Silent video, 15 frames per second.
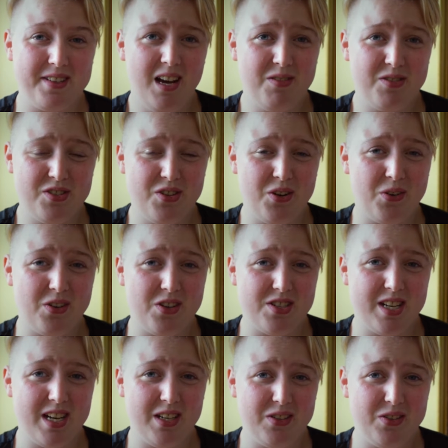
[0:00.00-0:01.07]
I'm sorry to
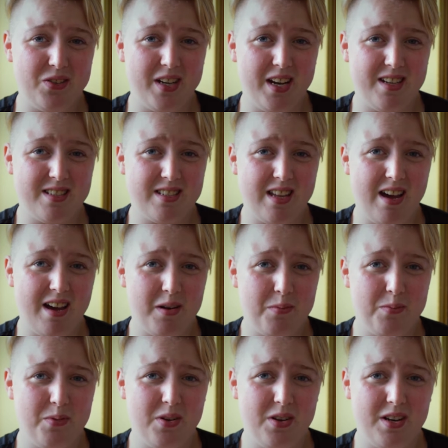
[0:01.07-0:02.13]
tell you guys that,
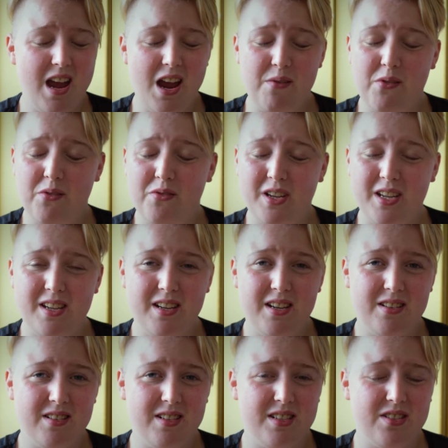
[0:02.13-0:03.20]
but everything
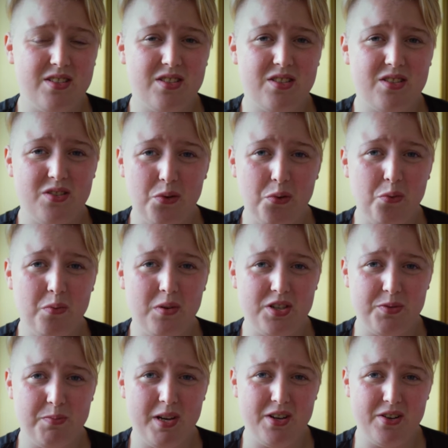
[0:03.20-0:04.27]
here is so
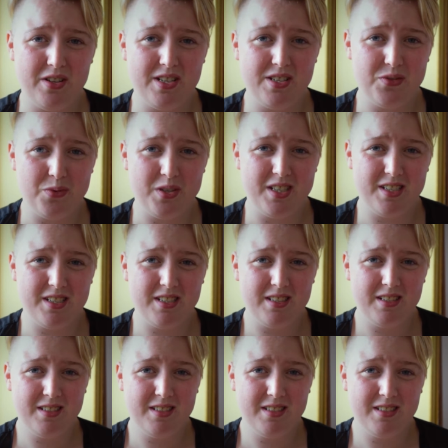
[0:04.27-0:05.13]
much better than Sweden.